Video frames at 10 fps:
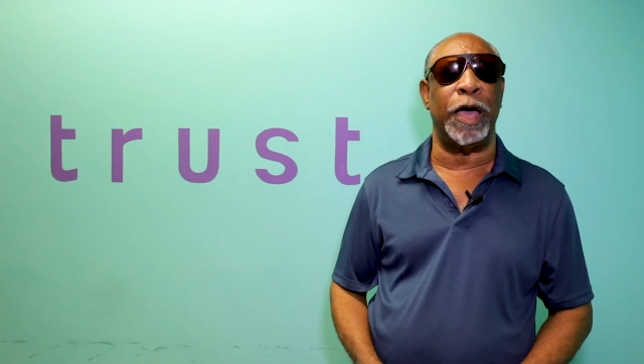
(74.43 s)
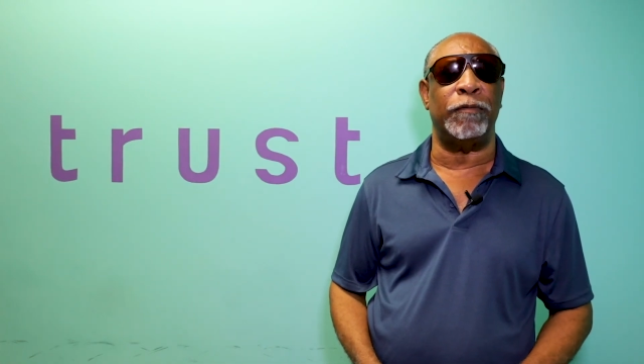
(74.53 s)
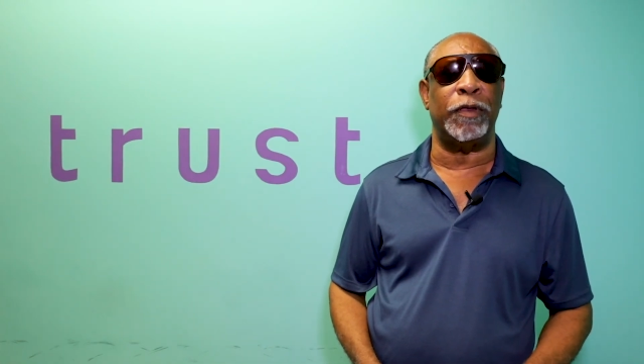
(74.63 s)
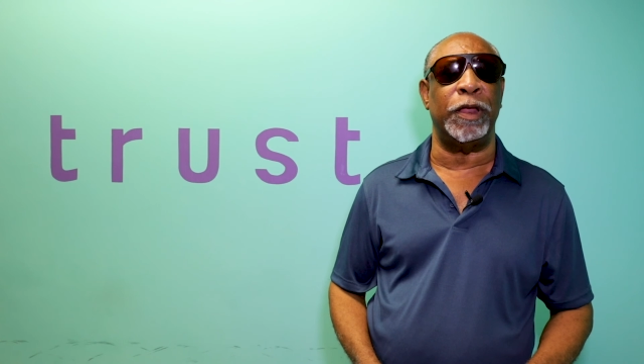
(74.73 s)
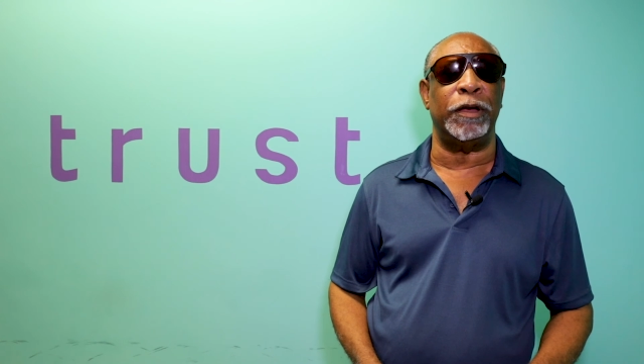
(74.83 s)

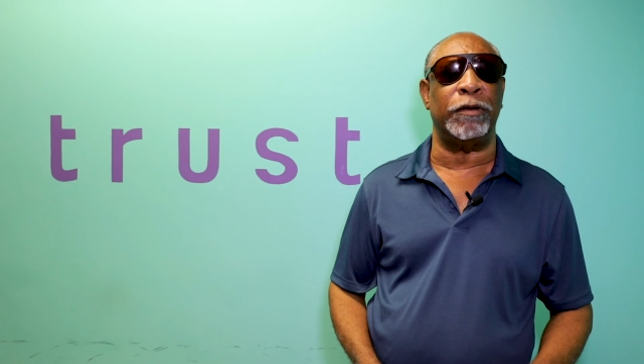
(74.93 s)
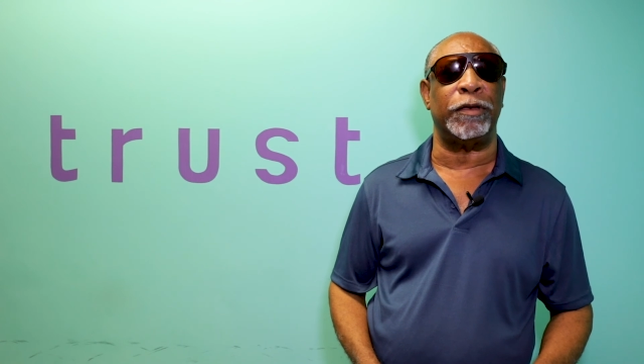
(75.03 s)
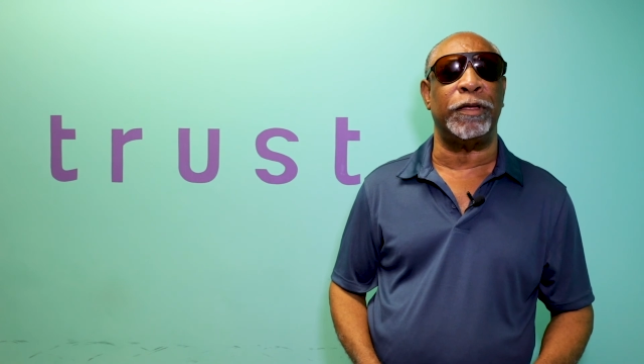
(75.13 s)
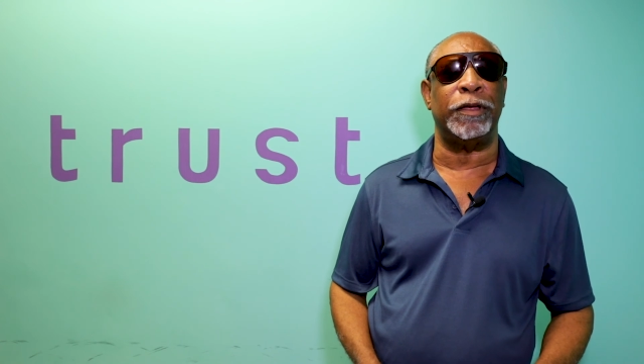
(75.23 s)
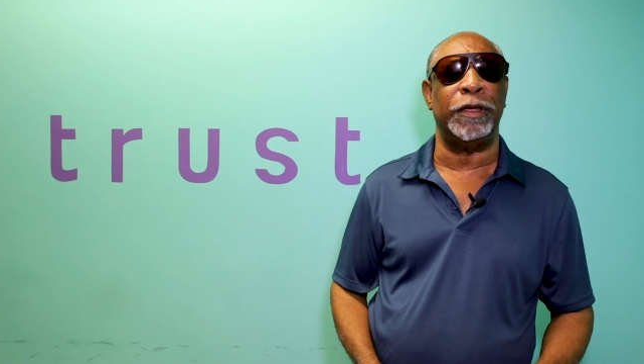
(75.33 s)
I've learned
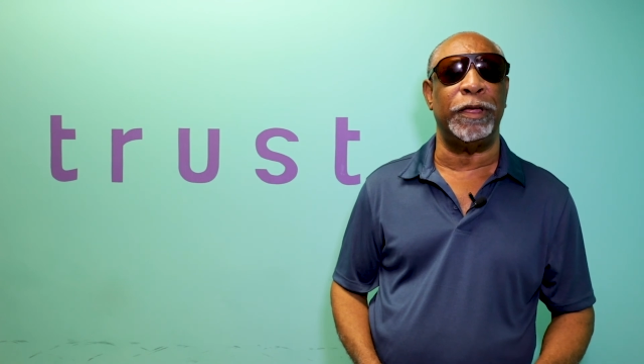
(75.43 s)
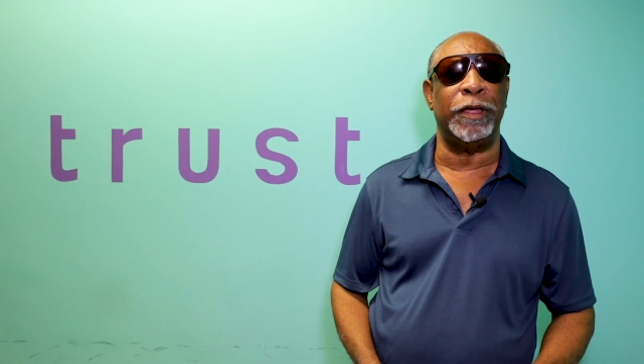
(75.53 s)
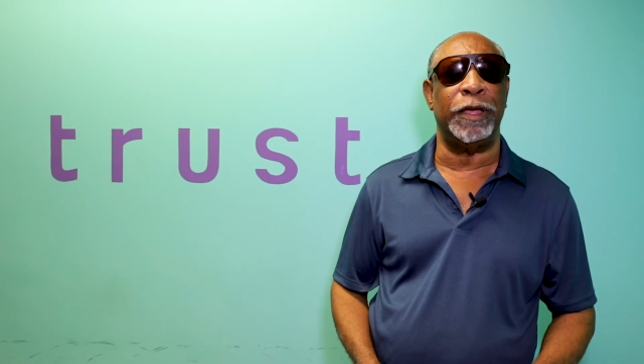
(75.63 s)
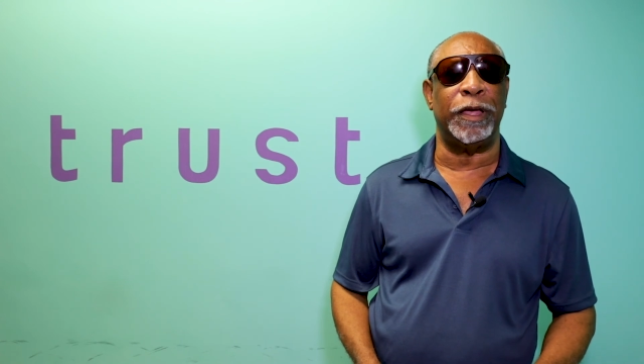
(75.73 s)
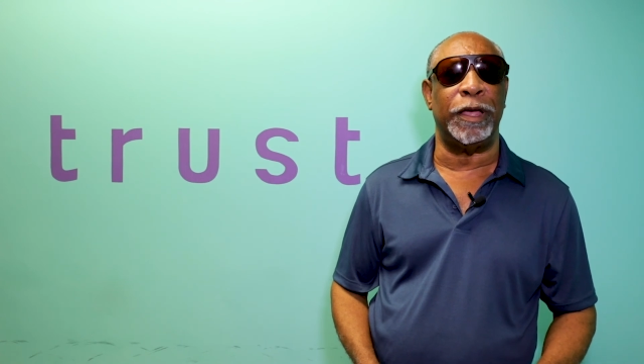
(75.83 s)

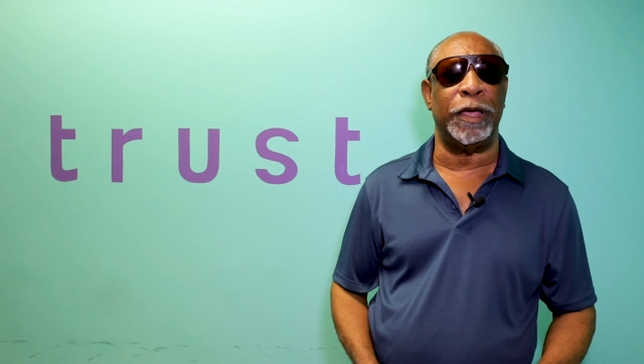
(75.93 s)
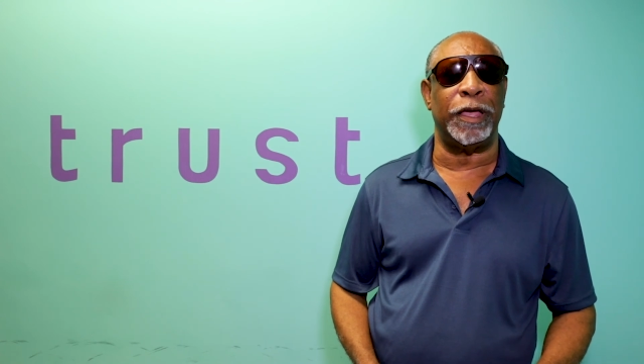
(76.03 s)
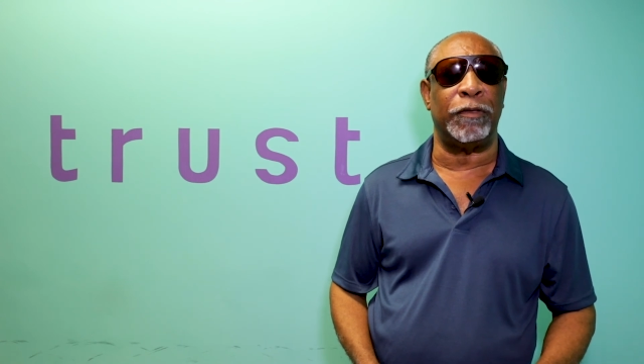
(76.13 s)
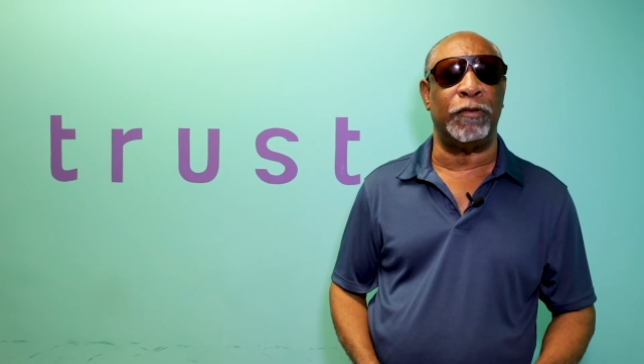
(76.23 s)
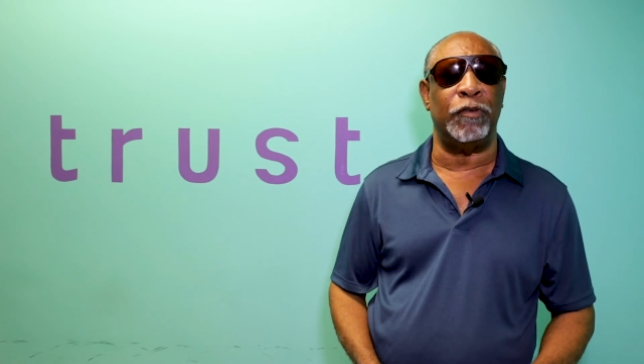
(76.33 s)

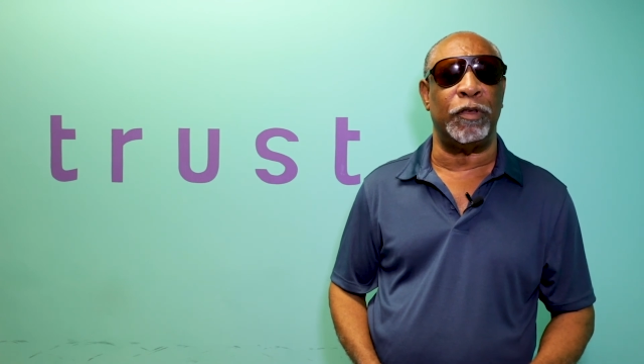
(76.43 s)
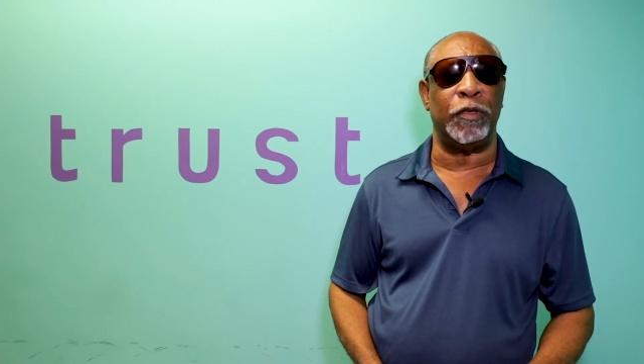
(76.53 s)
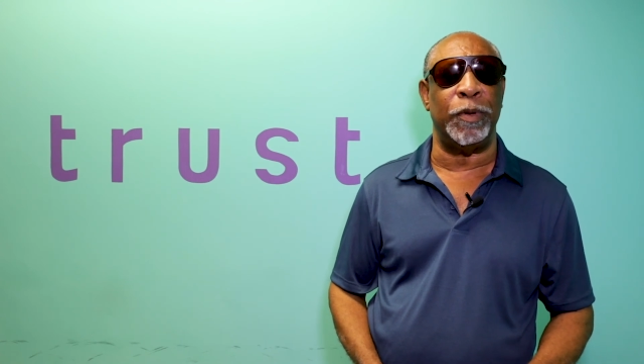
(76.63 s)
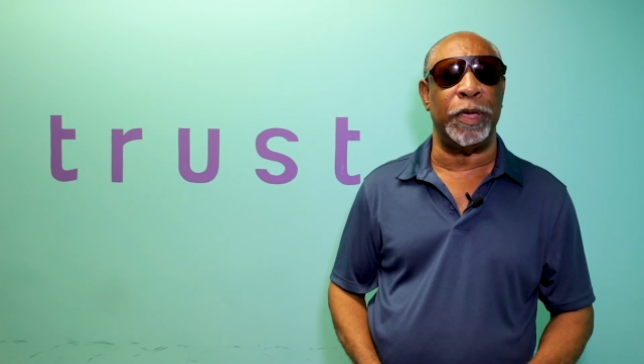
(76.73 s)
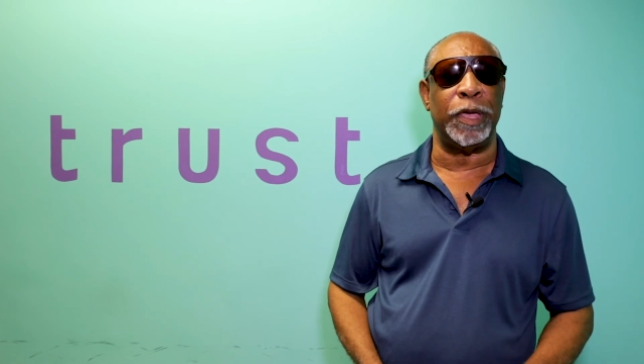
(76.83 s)
is going to
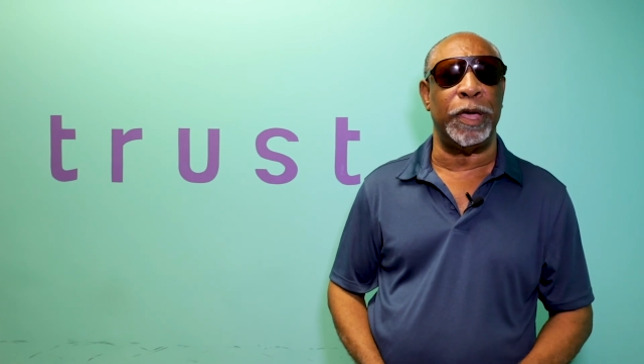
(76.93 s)
be